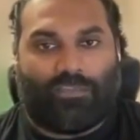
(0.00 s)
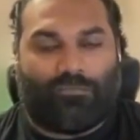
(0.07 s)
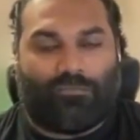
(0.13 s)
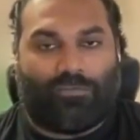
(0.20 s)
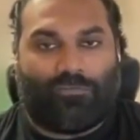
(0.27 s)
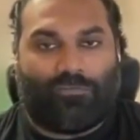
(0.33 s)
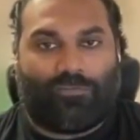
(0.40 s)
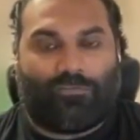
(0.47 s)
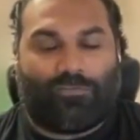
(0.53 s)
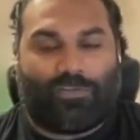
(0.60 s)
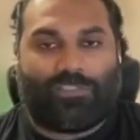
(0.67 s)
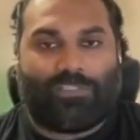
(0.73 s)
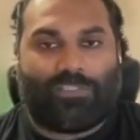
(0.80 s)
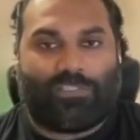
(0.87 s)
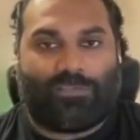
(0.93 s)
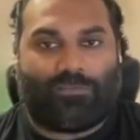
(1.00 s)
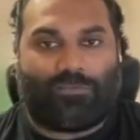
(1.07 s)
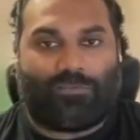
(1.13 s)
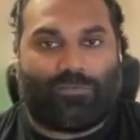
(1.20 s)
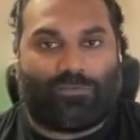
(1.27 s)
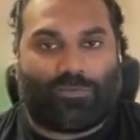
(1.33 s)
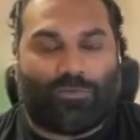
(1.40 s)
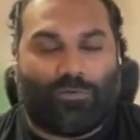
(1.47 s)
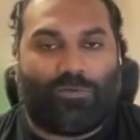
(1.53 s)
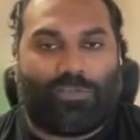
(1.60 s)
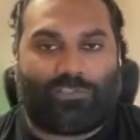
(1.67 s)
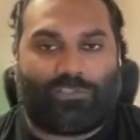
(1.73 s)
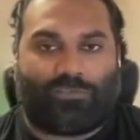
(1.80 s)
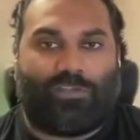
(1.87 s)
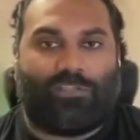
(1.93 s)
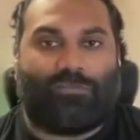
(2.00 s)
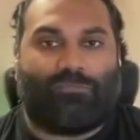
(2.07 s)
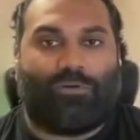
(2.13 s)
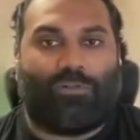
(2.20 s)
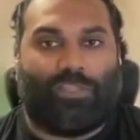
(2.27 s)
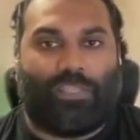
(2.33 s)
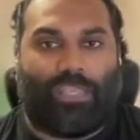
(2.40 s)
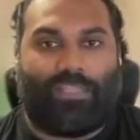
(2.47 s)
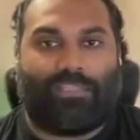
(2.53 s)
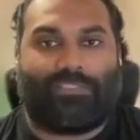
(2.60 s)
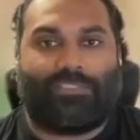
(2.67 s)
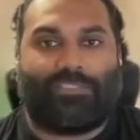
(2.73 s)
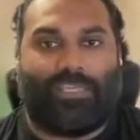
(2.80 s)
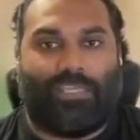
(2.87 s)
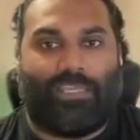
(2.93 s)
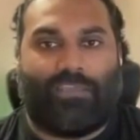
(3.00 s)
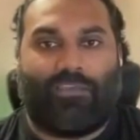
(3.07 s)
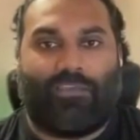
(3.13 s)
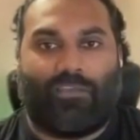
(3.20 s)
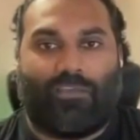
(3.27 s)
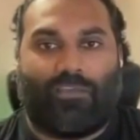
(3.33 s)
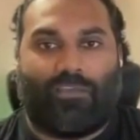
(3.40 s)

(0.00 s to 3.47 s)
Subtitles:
a reverse ETL tool is always trying to pull an entity